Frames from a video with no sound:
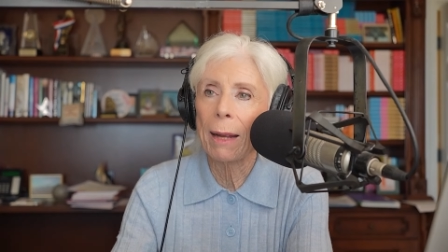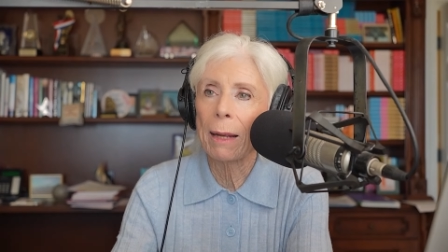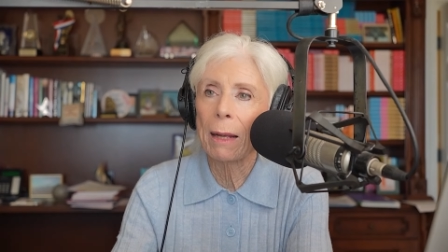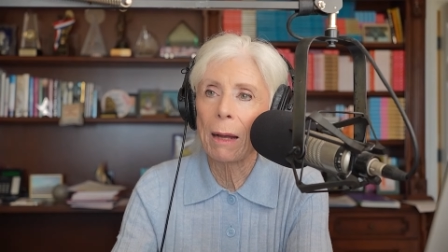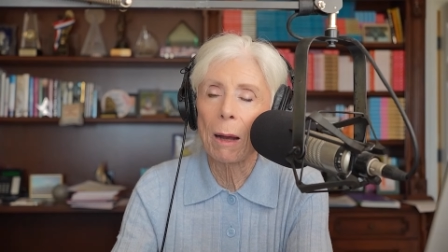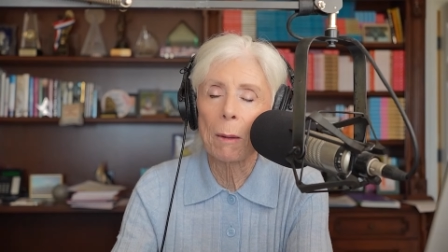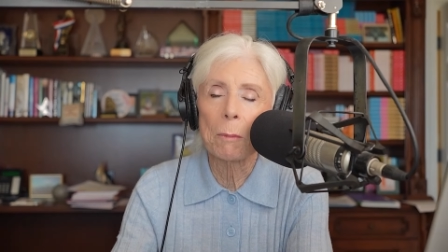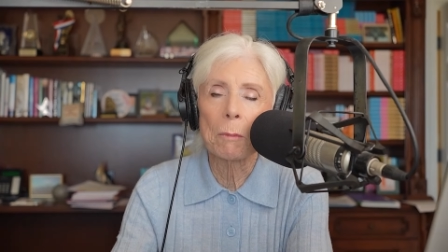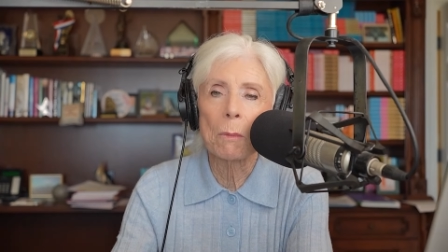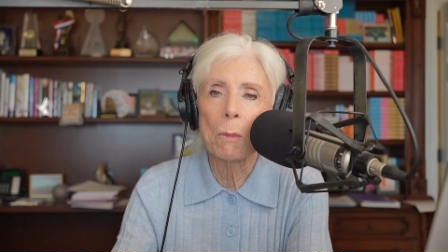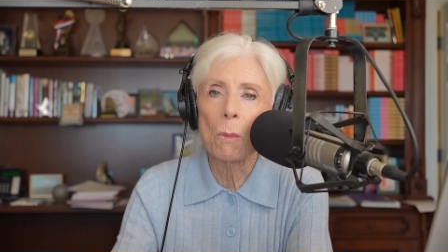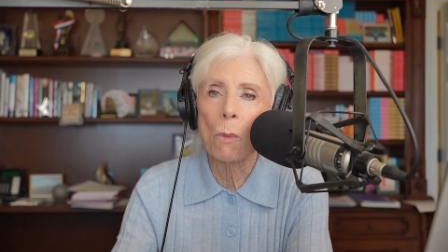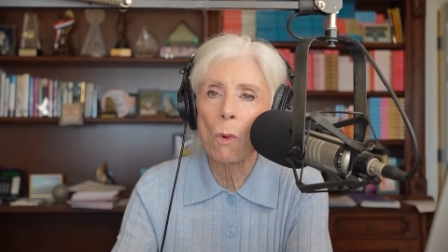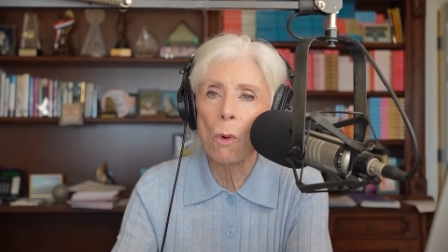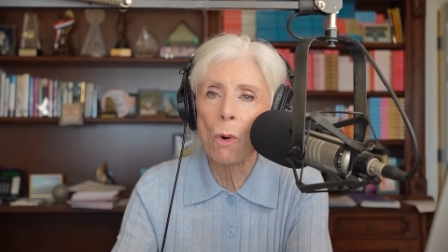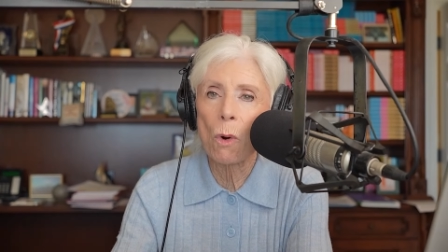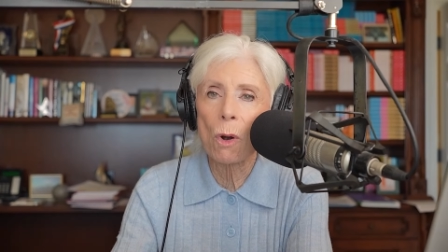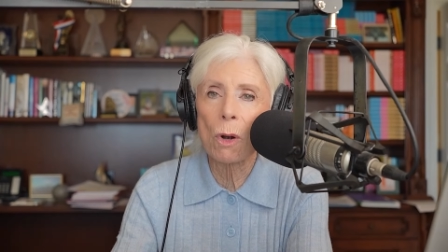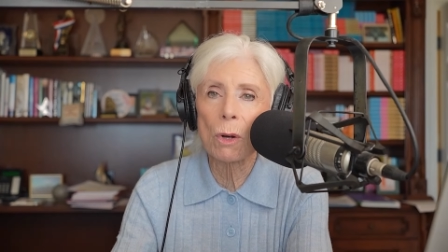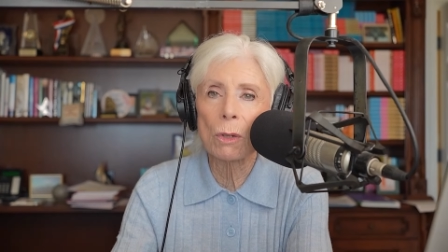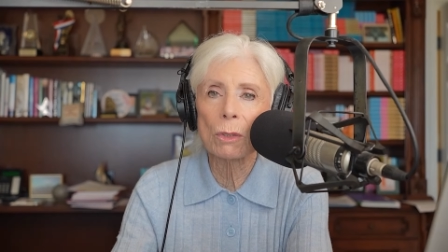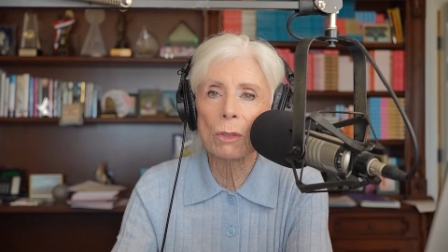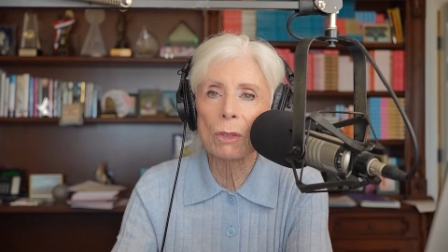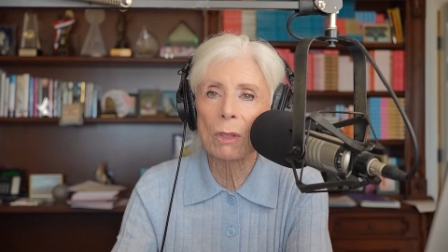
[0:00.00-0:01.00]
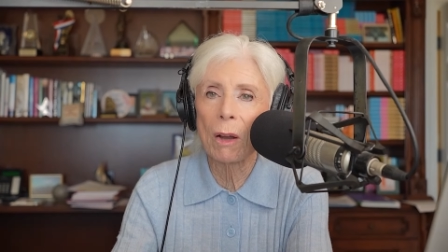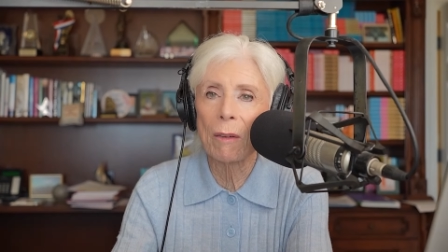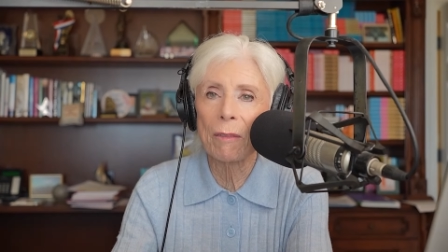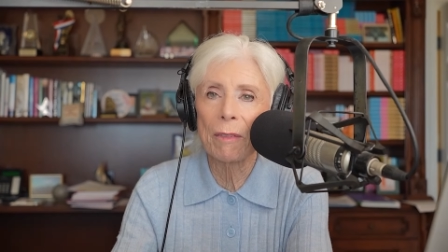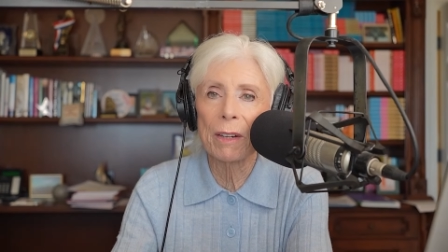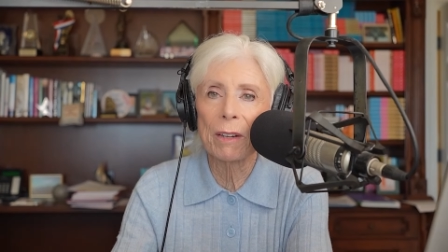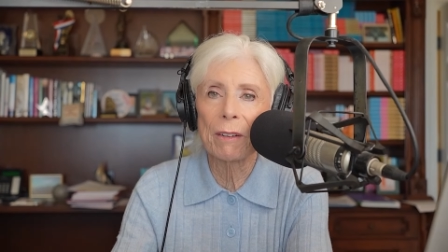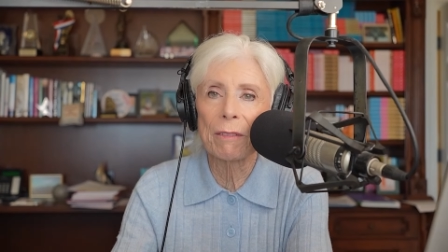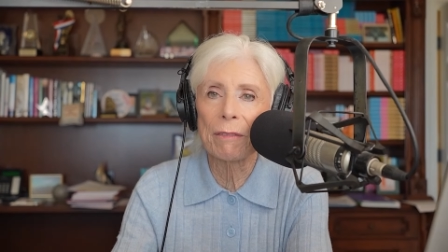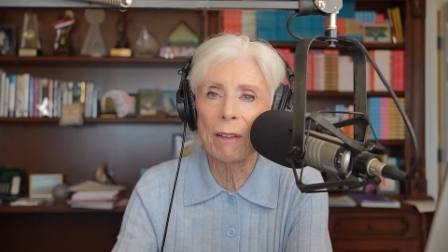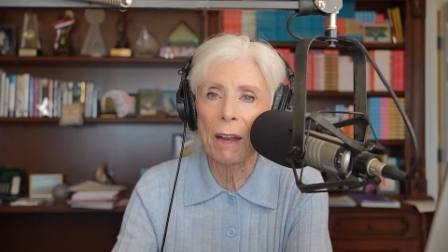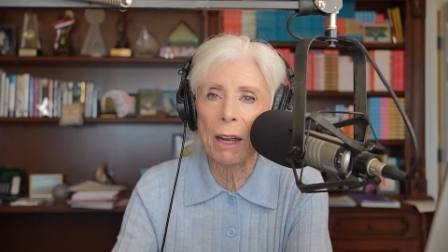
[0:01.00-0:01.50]
got more love
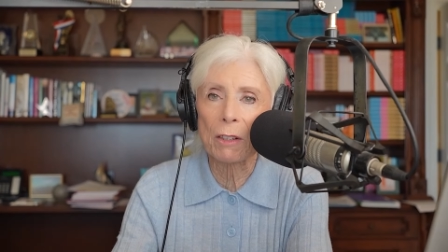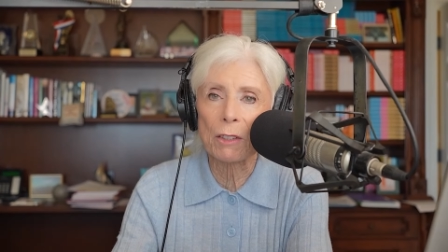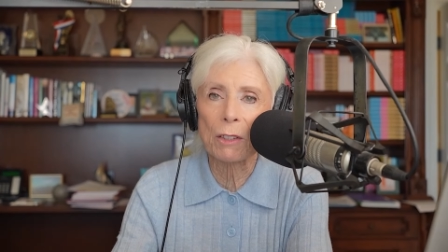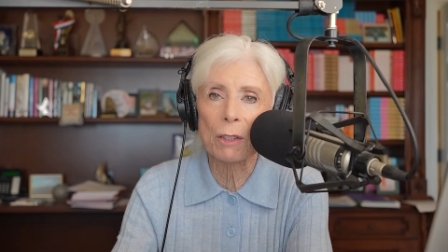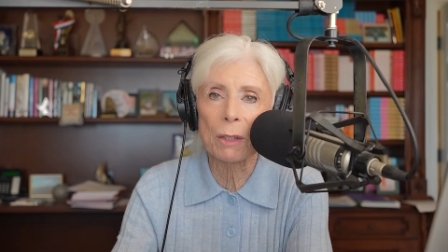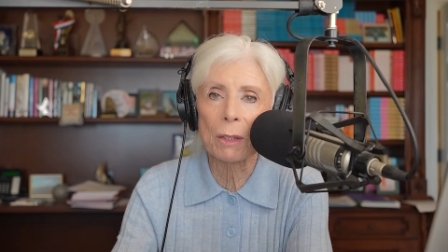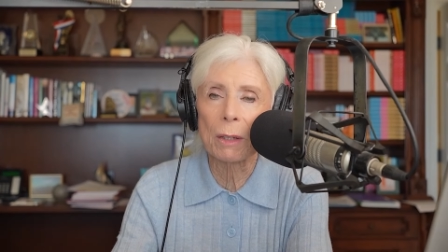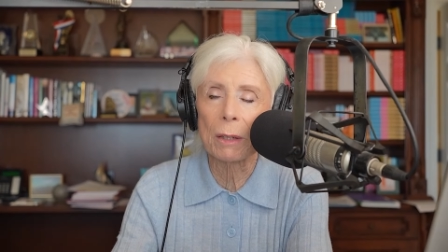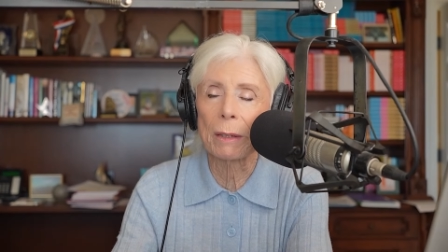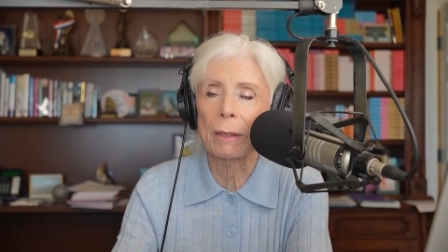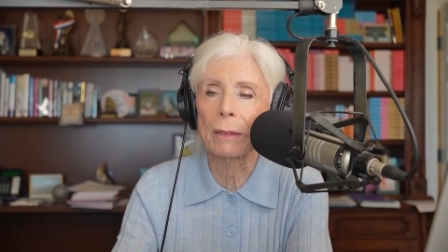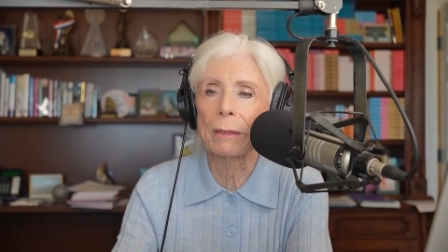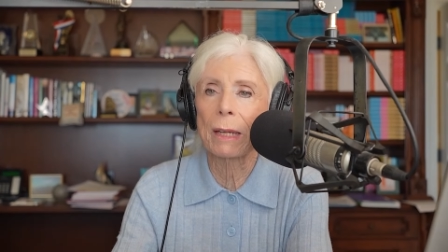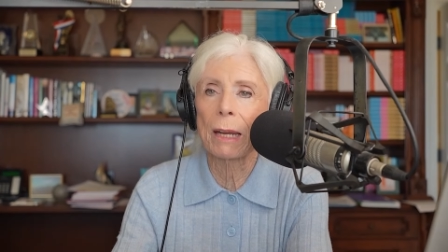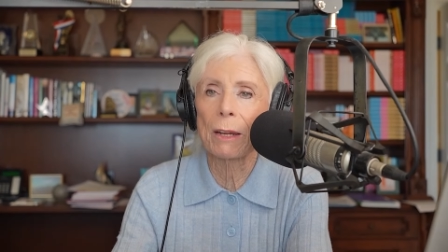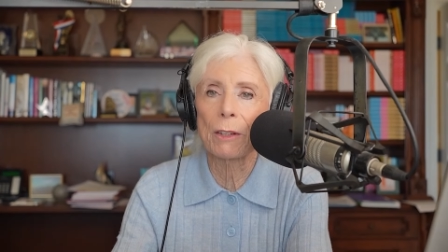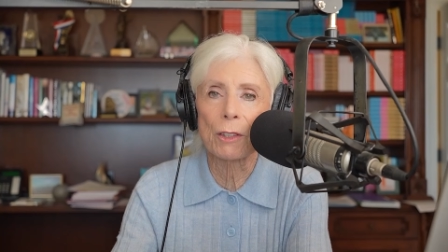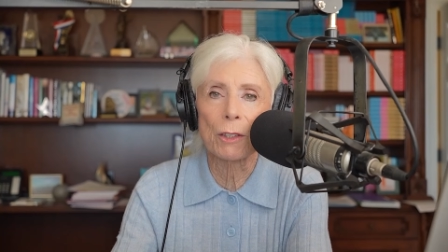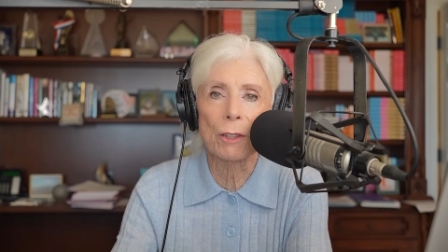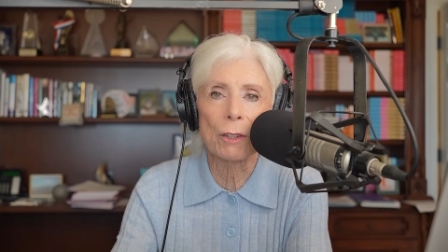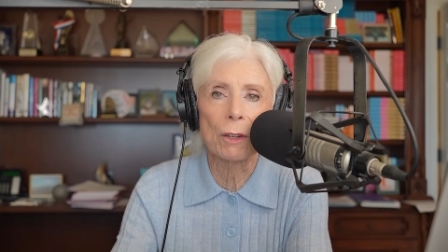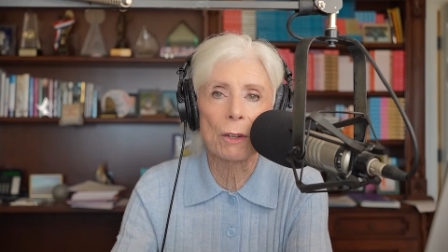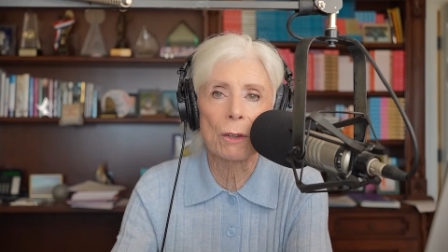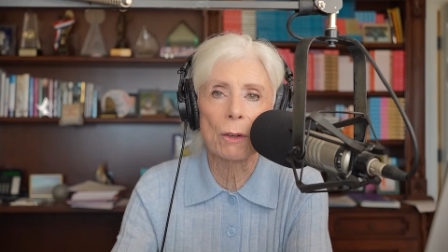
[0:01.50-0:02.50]
and affection and attention